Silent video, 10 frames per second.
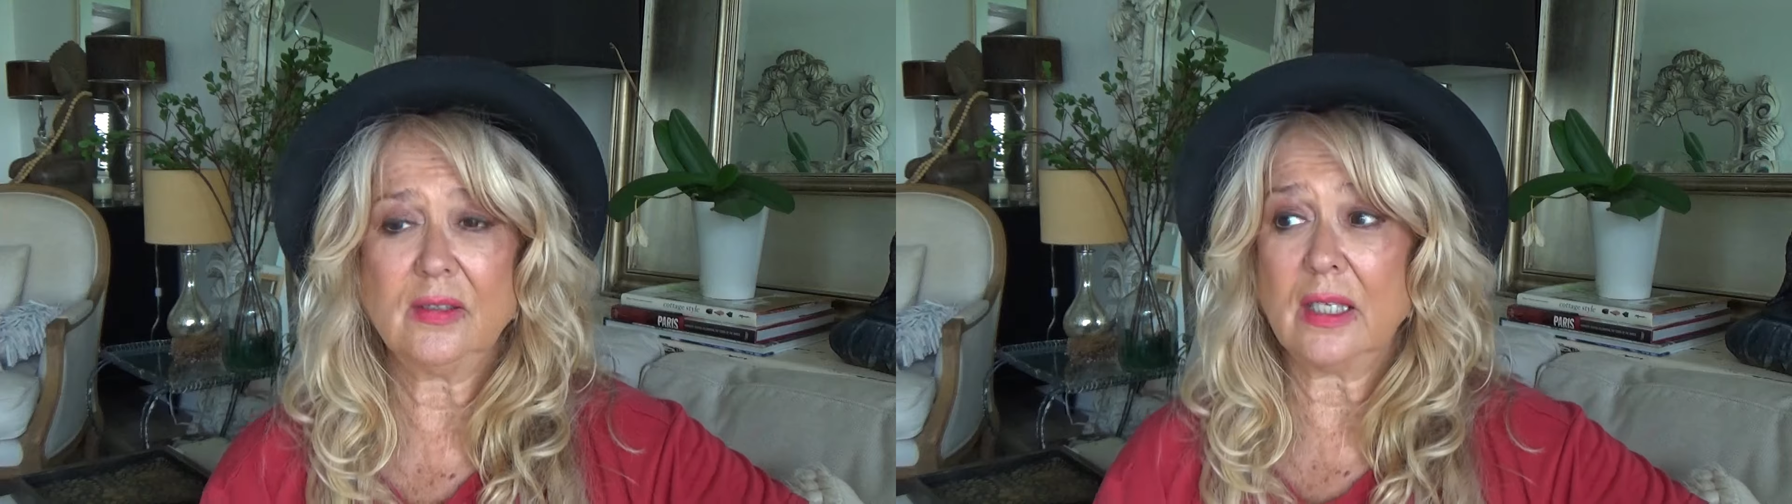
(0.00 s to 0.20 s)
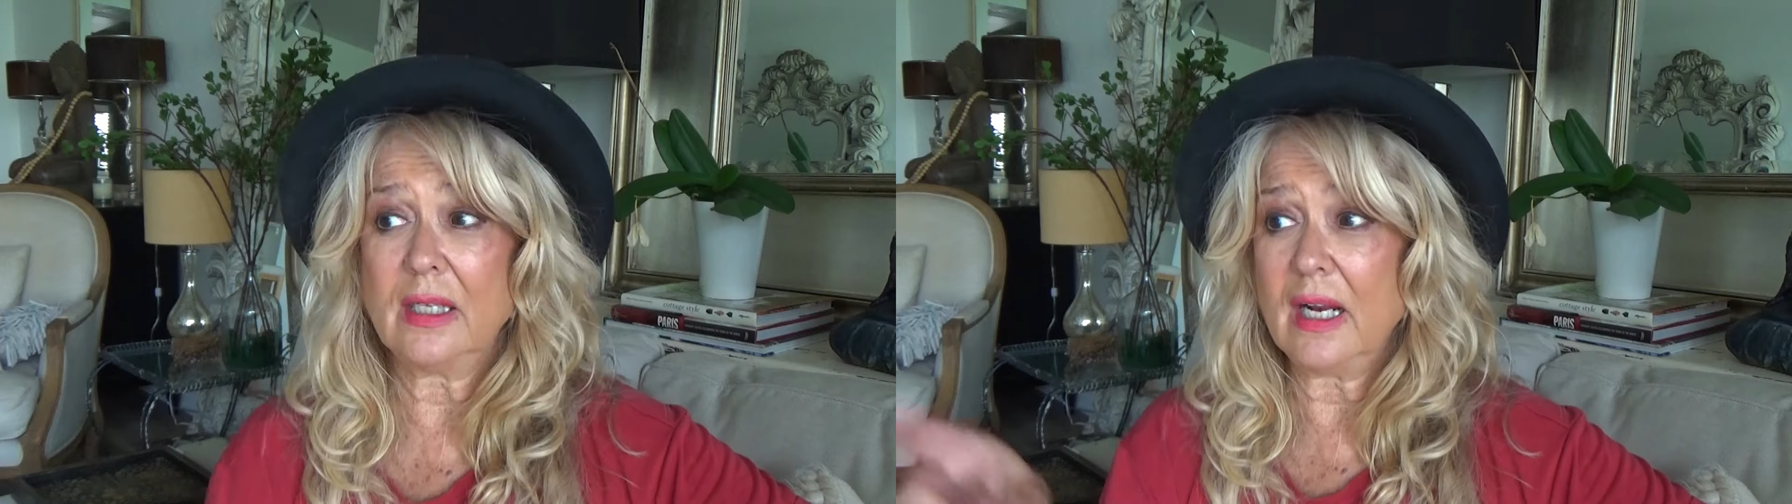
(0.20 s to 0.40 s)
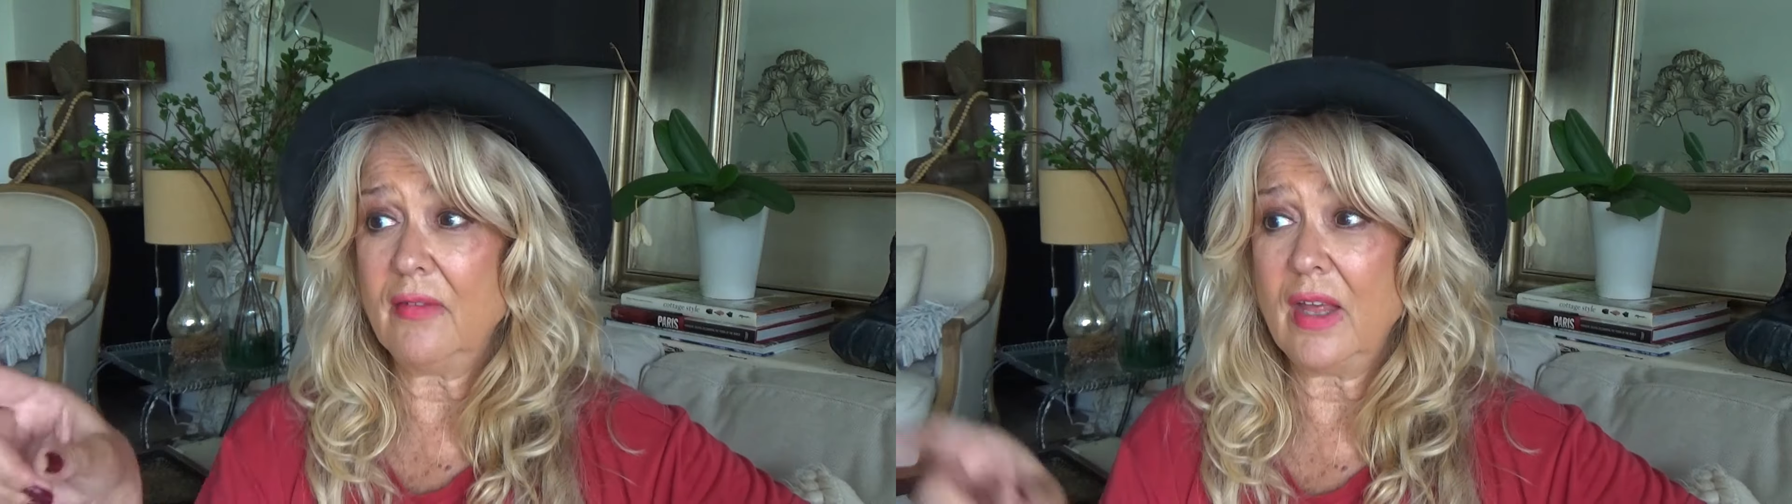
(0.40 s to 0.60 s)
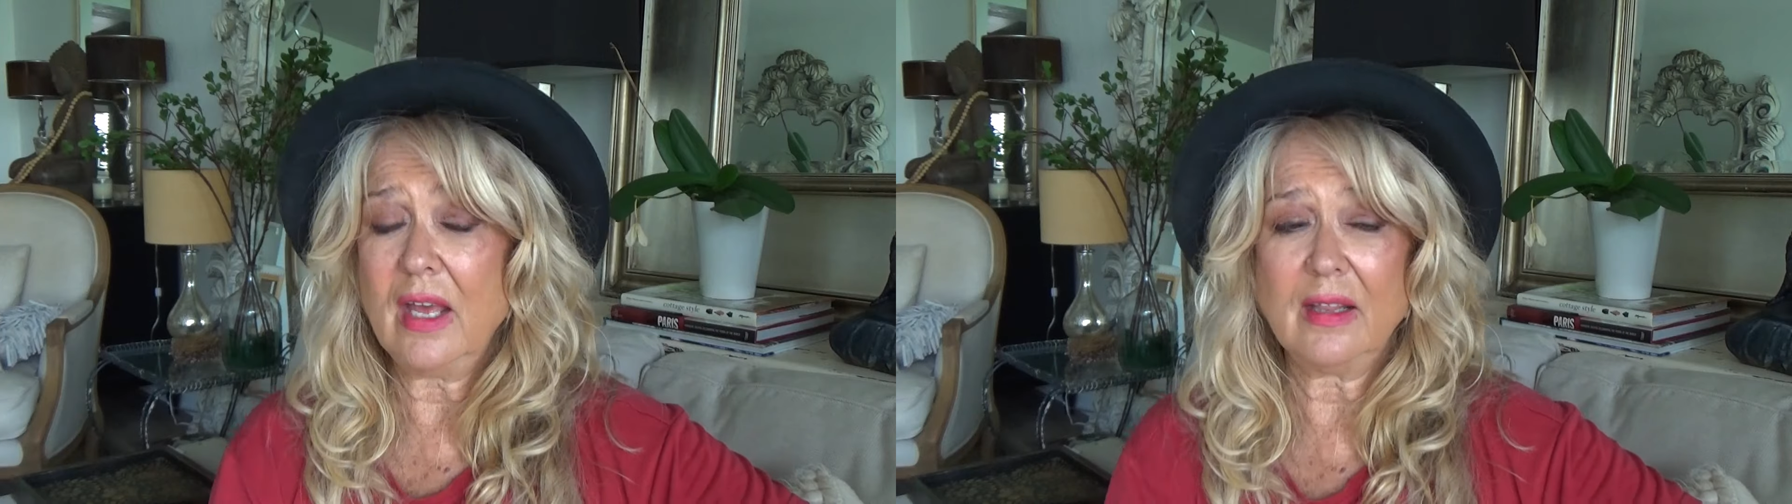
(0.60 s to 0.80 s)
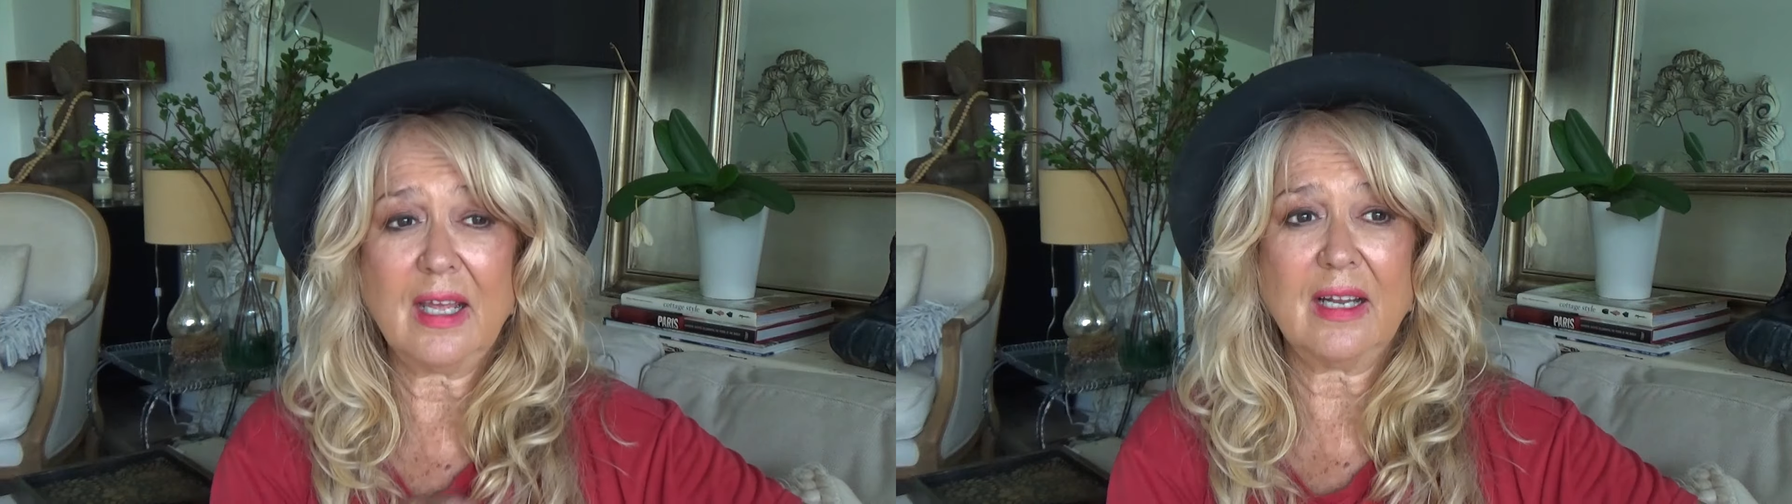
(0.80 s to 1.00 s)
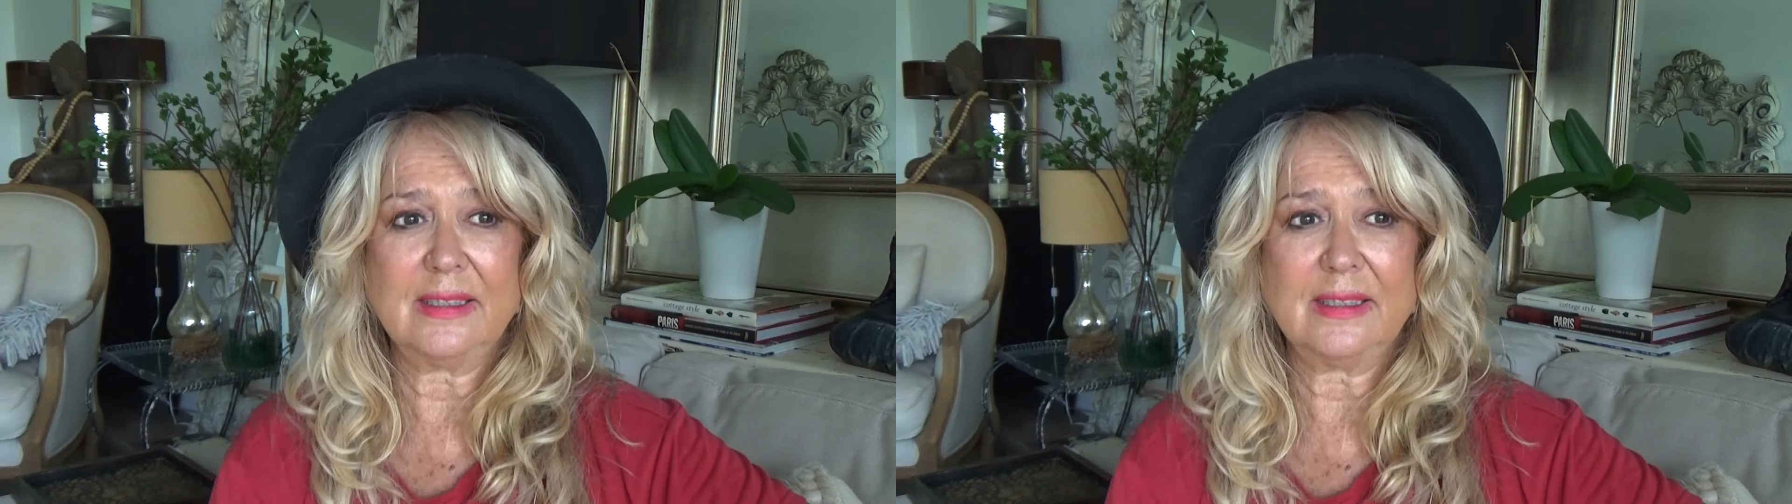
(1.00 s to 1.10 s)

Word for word: He's like, can I have that and that?